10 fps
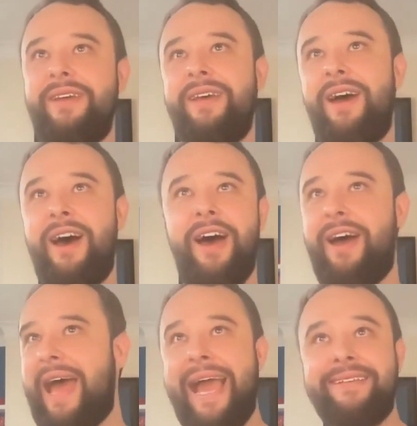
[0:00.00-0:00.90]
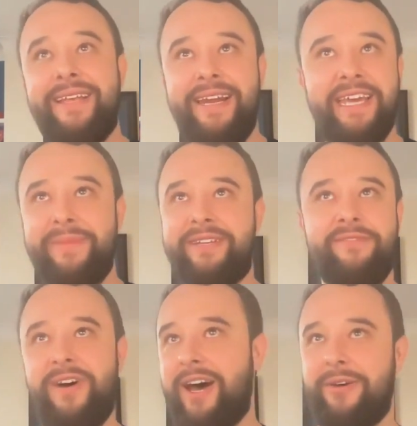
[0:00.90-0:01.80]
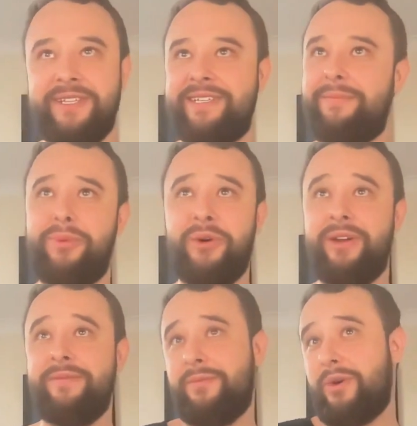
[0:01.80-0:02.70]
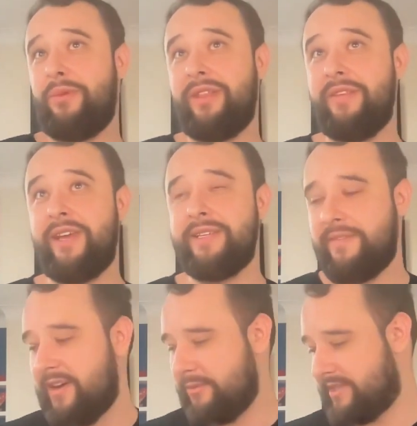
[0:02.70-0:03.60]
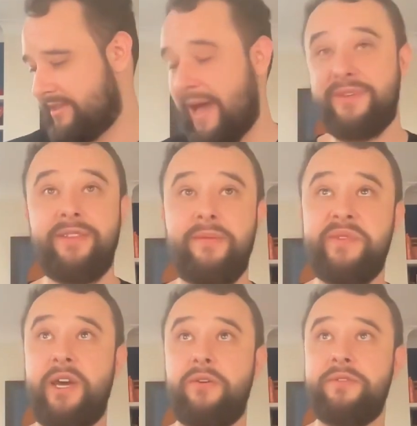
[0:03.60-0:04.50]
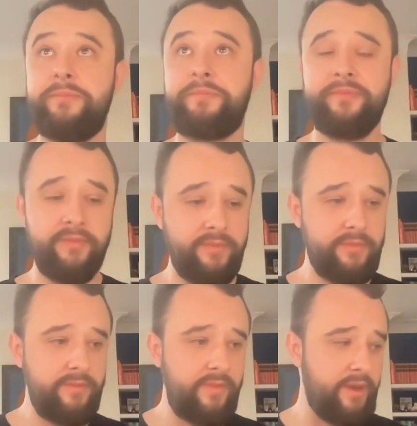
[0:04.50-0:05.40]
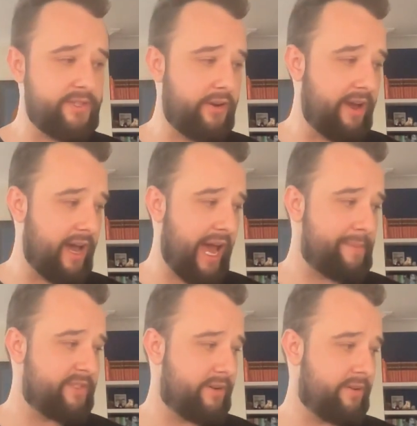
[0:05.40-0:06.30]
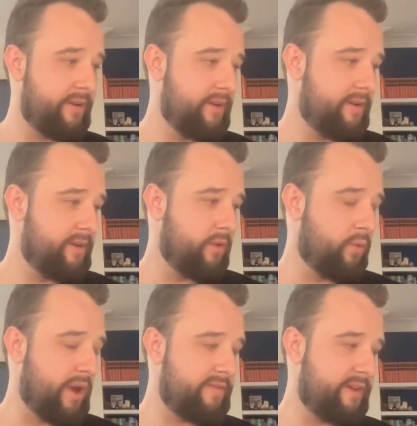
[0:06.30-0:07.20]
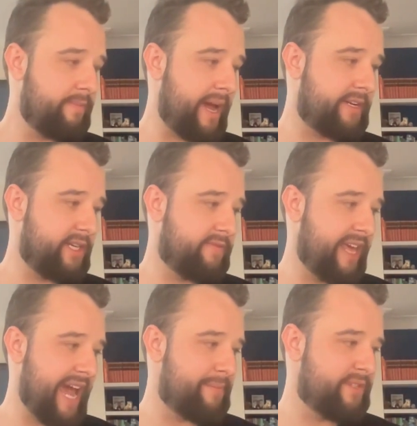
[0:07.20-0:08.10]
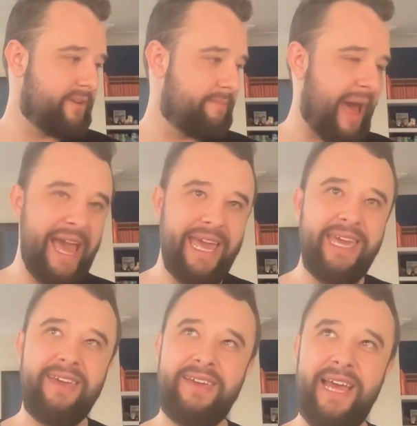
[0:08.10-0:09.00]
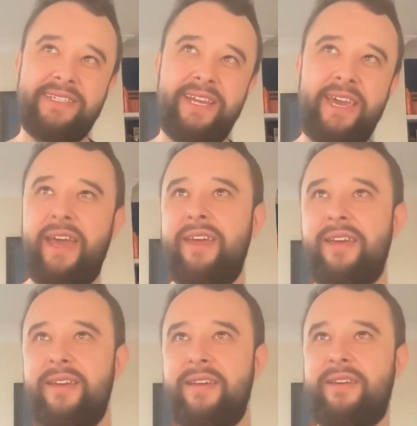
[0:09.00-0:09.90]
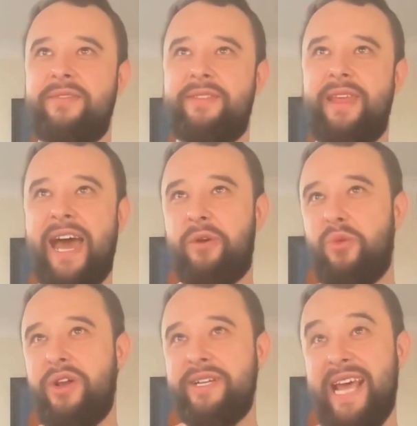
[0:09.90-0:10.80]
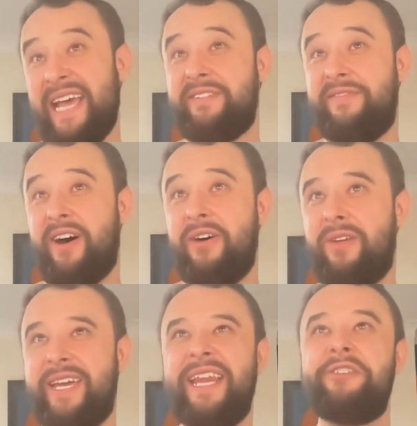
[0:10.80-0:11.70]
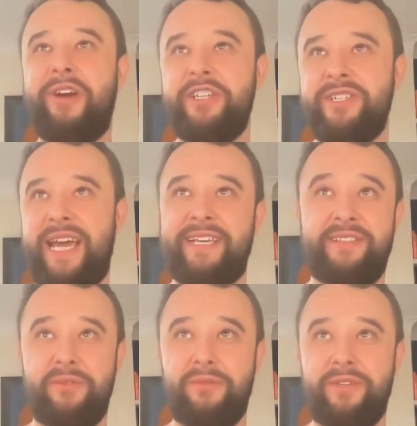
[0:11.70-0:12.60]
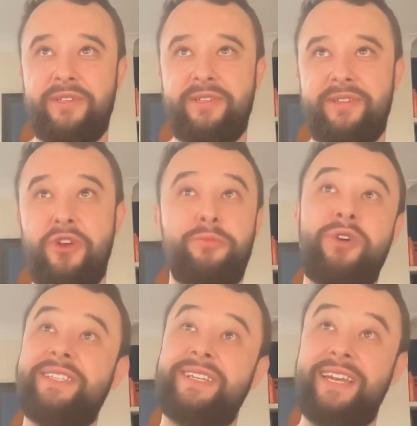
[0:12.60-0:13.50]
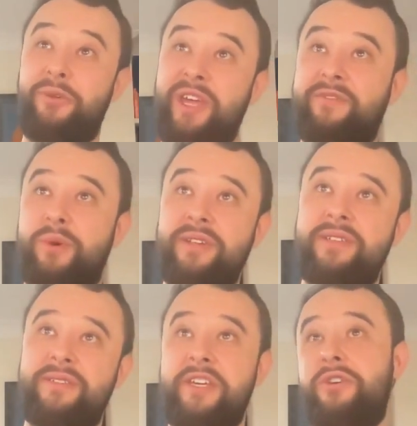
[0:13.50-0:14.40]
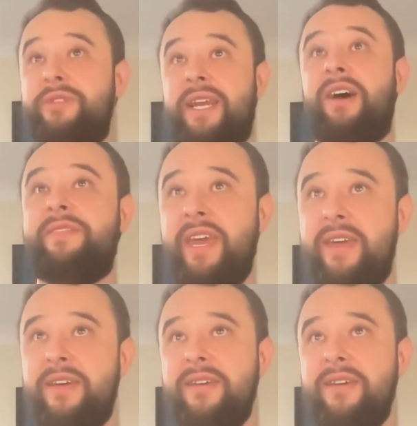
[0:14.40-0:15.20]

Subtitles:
Accidentally committed files at some point. One of the things I found was Amazon themselves. So Amazon, one of the packages for the Amazon Pay SDK had one test file, like an integration test, that was not present in all the other ones that use a live key.